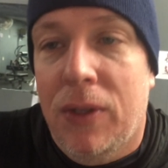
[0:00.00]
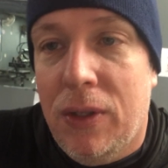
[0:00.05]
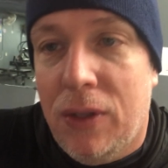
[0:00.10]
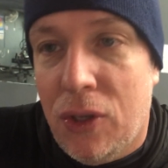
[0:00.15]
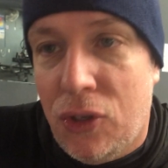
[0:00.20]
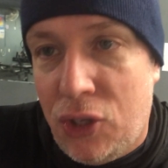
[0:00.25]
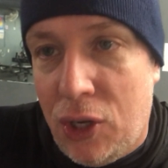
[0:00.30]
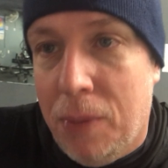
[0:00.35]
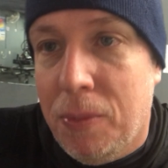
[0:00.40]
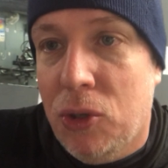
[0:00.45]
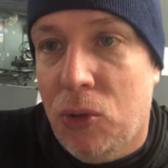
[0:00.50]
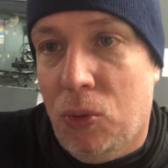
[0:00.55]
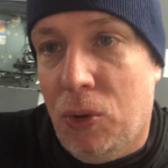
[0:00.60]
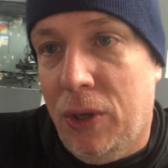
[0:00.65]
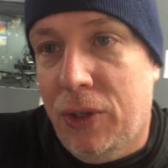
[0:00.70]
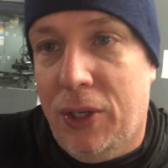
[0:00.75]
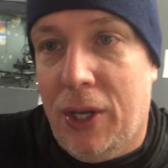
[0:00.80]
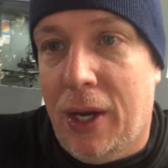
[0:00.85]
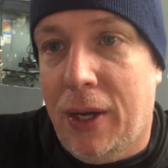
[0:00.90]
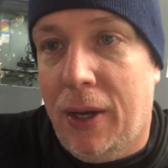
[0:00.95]
The gym is where
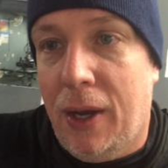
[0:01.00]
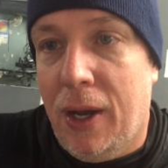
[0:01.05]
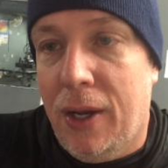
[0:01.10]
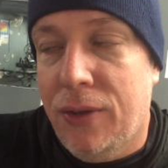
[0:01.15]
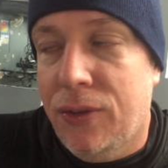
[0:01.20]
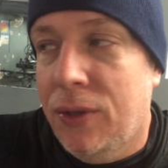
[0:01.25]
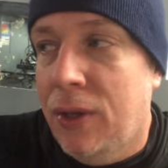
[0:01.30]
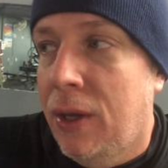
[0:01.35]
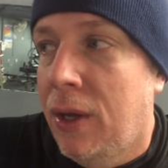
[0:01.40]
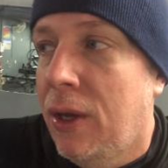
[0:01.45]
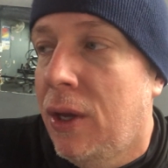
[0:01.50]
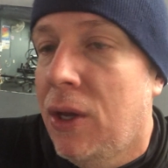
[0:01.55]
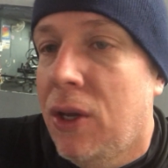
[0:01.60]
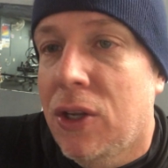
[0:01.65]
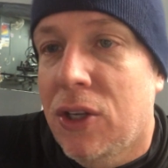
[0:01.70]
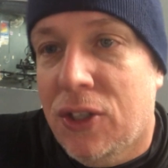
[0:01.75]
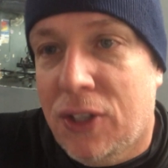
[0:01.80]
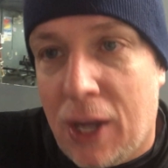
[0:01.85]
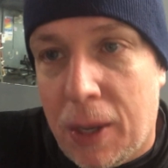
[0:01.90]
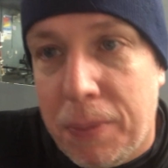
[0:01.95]
it's at, guys.
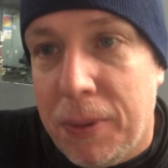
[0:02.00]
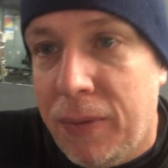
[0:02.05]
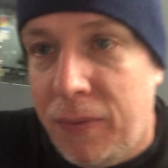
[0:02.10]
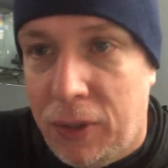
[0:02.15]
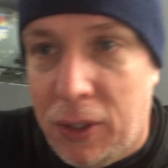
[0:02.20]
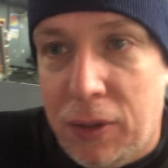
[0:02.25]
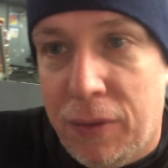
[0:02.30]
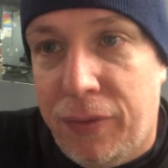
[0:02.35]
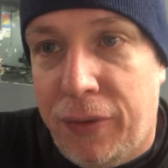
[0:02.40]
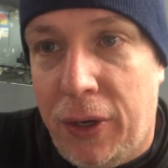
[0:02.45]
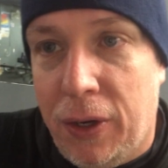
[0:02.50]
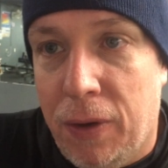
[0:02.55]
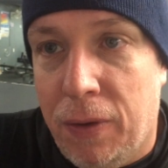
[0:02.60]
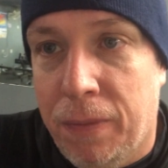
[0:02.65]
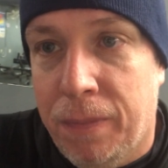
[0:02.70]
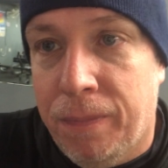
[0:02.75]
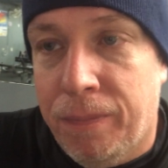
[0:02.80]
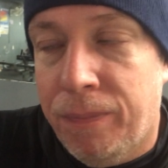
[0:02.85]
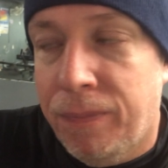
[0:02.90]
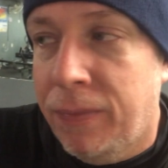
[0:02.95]
Stop living in fear.
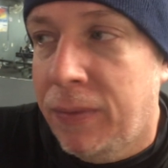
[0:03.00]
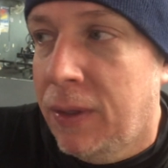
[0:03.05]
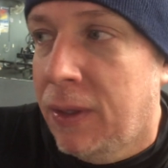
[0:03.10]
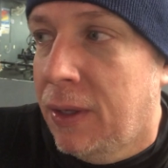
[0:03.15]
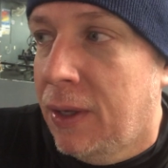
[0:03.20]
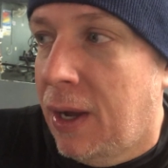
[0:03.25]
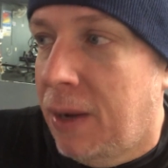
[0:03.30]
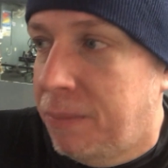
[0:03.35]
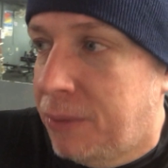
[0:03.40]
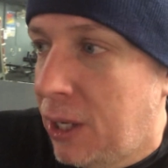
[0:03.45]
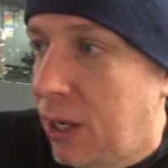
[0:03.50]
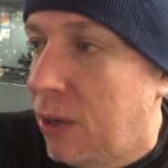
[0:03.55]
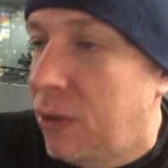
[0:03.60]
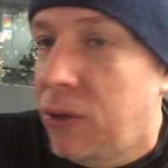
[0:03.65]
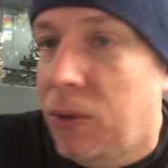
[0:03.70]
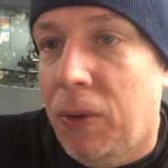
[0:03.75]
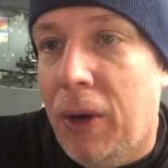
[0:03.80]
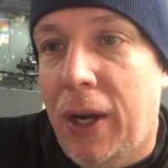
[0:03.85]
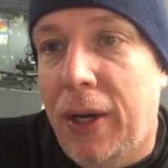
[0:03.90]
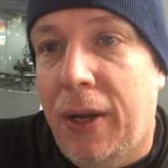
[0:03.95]
I'm telling
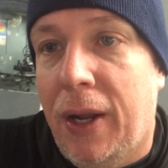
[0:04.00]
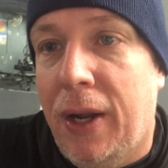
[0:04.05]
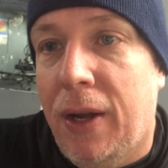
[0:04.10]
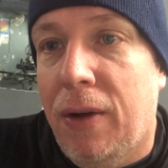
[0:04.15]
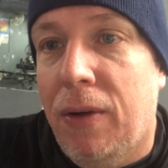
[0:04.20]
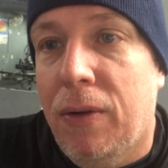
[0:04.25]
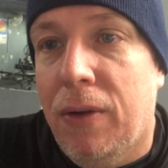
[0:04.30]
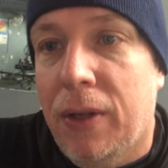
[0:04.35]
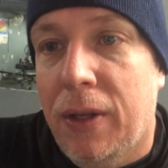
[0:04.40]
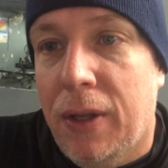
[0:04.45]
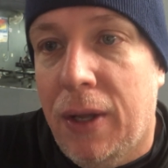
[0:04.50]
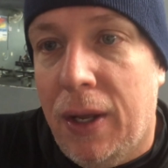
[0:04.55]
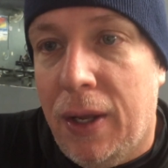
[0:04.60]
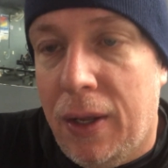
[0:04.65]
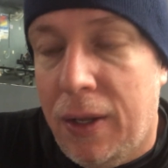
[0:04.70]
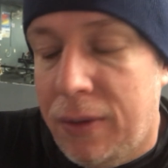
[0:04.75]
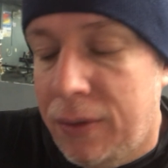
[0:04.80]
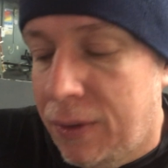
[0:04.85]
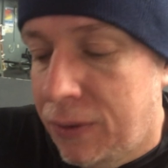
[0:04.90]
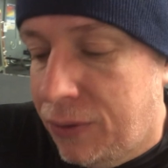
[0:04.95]
you right now,
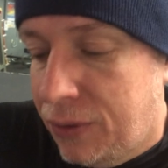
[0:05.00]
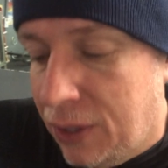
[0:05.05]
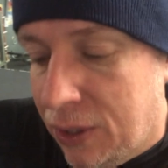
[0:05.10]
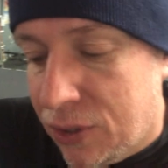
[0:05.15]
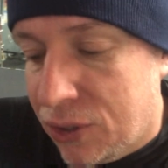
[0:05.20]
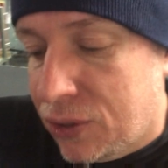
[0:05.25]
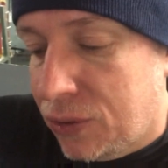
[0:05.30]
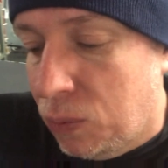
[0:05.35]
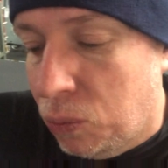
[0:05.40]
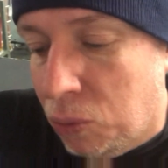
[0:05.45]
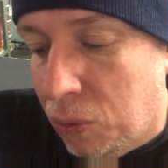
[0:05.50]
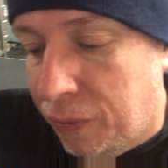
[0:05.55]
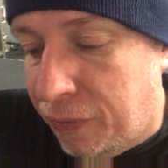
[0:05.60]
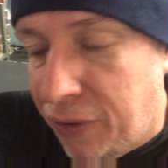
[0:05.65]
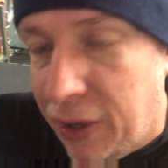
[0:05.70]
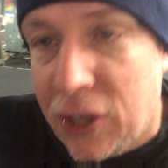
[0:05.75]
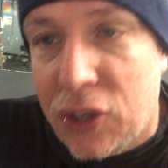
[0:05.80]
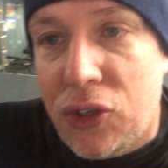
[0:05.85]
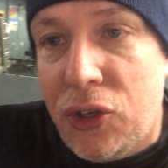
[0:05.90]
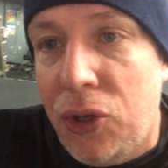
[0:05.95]
this will
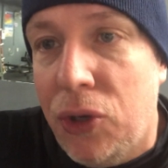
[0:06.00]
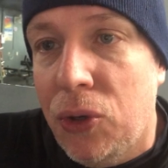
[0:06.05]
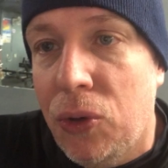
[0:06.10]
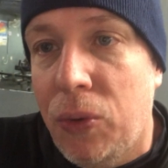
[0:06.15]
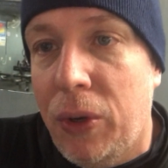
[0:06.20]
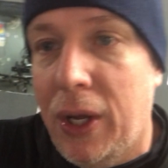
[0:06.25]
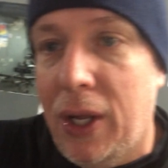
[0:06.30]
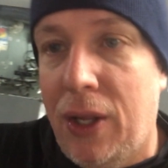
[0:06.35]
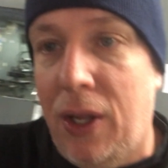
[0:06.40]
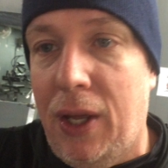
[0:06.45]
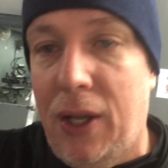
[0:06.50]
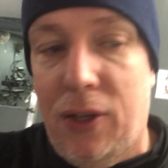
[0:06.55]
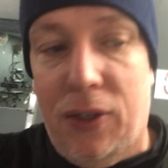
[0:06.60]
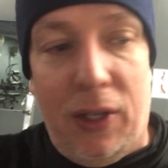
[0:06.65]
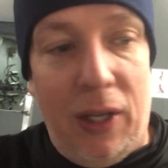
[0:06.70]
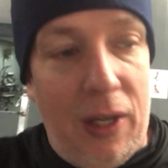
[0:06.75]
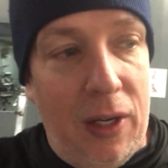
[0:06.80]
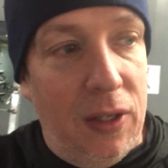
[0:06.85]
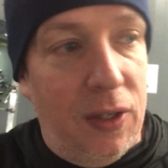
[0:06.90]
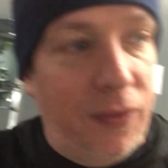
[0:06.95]
fix you. It, it is.
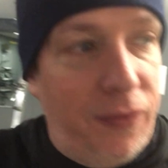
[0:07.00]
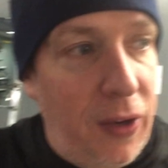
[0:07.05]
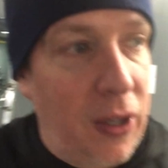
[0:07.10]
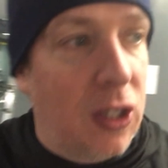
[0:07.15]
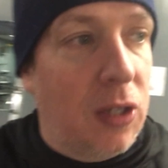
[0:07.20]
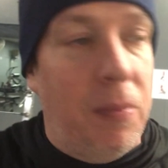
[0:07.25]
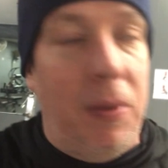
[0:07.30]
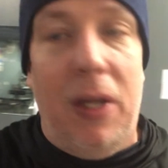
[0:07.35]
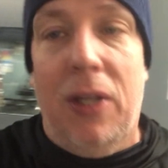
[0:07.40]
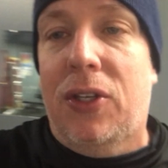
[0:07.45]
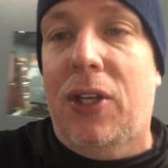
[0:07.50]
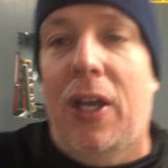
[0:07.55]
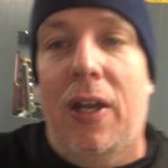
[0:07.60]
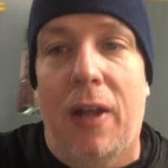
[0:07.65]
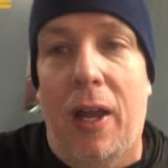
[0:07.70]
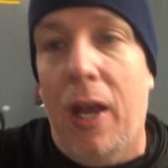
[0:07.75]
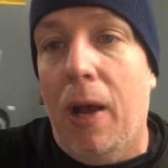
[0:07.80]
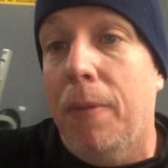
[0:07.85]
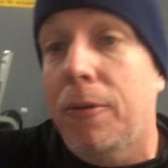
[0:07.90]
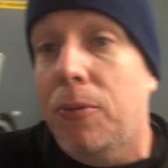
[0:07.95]
It has fixed me. It's,
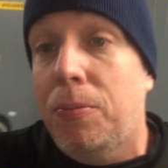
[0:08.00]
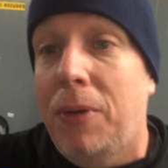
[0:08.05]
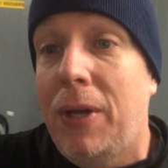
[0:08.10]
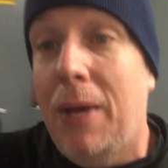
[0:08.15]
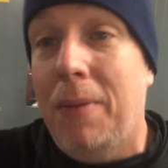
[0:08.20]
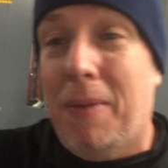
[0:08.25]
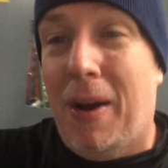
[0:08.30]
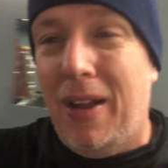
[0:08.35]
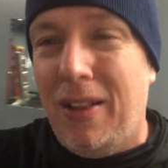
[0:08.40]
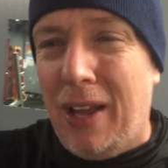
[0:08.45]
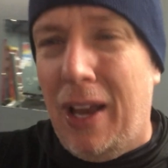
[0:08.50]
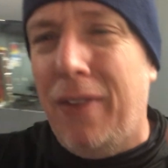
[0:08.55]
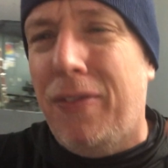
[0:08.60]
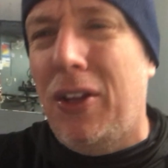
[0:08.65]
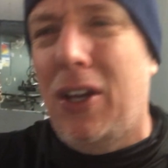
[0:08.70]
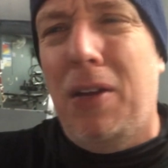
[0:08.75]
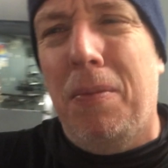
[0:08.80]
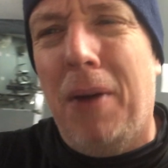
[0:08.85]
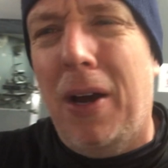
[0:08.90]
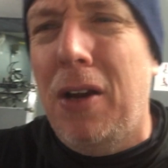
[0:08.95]
it helps me in my life.
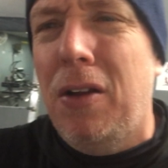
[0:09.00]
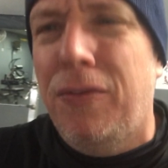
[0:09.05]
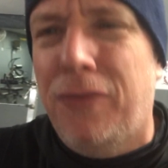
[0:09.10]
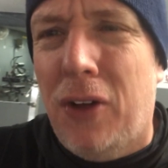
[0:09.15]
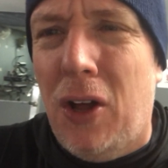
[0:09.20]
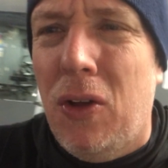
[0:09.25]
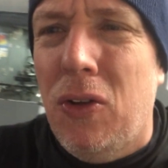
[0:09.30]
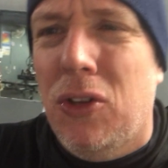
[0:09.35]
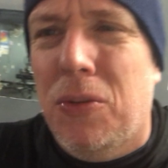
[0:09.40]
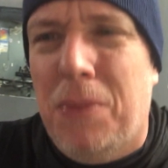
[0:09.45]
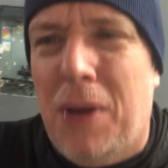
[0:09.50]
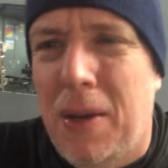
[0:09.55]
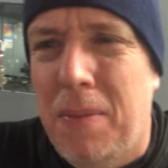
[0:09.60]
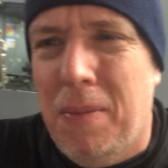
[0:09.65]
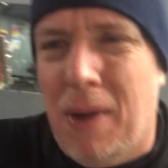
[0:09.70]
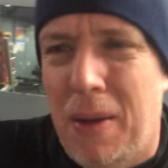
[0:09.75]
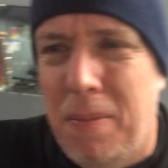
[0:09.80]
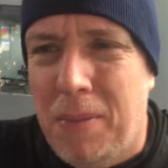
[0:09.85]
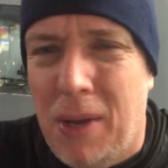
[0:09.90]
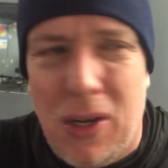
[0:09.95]
Anybody who follows my
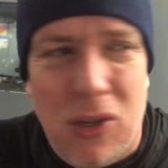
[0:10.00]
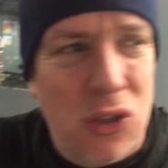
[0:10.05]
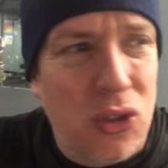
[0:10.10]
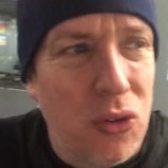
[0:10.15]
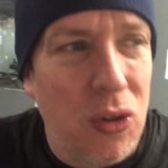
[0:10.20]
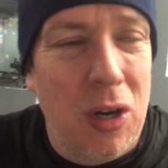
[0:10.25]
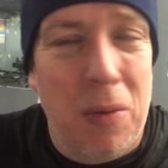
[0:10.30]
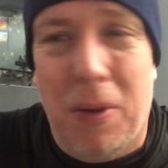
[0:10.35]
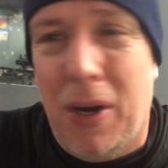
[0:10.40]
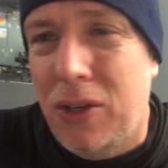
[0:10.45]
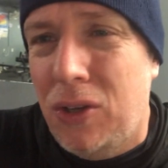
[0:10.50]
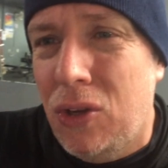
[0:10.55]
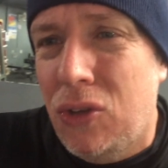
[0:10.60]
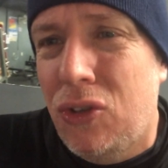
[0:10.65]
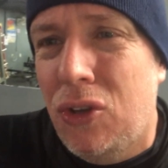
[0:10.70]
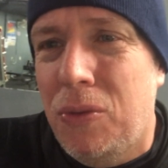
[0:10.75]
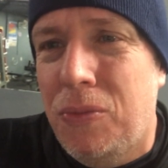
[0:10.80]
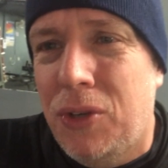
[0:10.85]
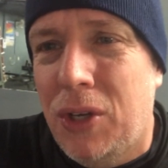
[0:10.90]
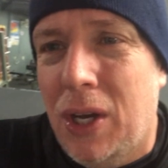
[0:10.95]
my ministry, my
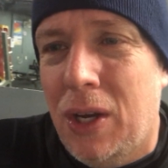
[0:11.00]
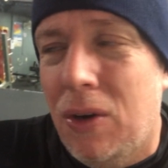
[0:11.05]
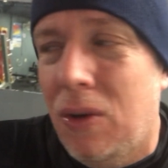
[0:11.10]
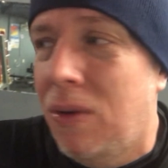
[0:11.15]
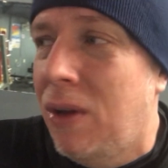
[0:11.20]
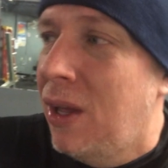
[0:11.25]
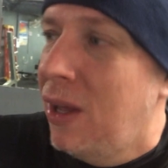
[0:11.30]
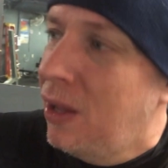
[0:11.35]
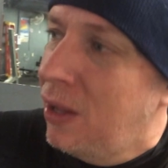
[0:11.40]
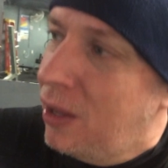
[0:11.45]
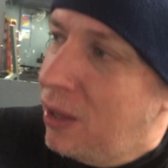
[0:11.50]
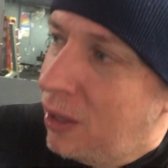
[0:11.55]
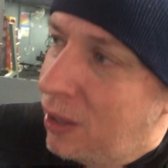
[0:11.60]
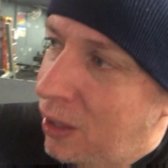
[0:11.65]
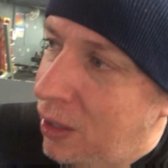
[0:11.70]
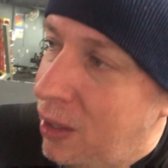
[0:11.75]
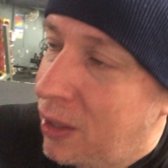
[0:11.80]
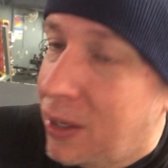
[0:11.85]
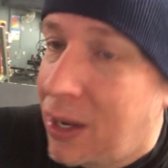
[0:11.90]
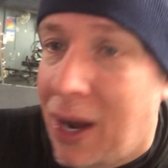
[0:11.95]
YouTube channel,
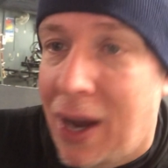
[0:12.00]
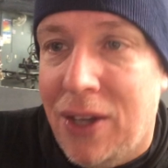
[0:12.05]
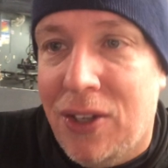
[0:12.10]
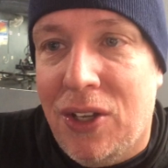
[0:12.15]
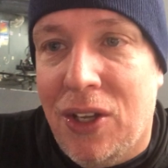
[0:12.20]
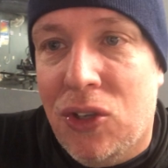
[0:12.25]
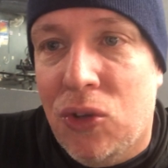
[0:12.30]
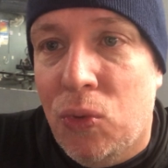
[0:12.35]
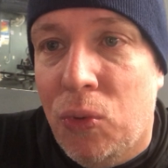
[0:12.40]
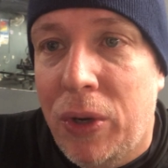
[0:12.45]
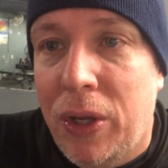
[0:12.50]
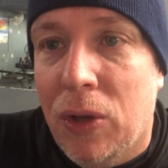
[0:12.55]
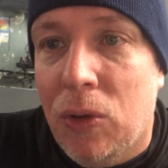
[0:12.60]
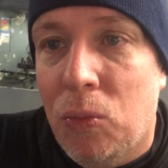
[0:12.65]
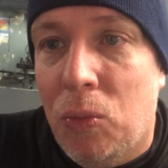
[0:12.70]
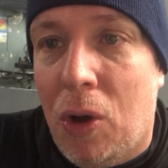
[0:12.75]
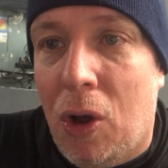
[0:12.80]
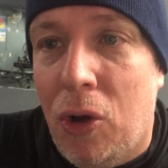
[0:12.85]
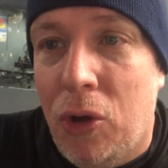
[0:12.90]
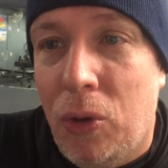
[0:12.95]
guys, it's real
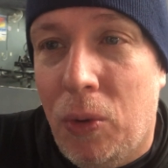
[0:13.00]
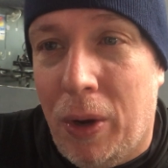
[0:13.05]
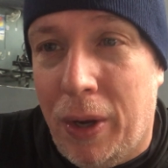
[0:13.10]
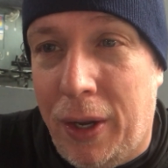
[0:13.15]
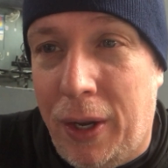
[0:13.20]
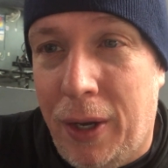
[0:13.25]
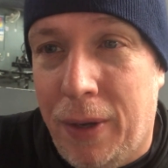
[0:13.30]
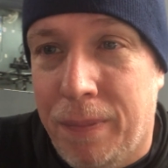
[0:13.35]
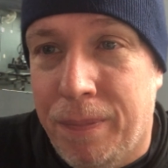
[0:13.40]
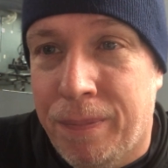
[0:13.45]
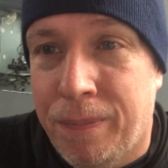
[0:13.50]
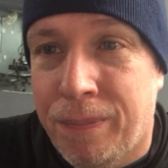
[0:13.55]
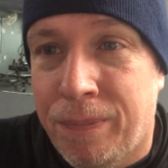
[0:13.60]
and raw who I am.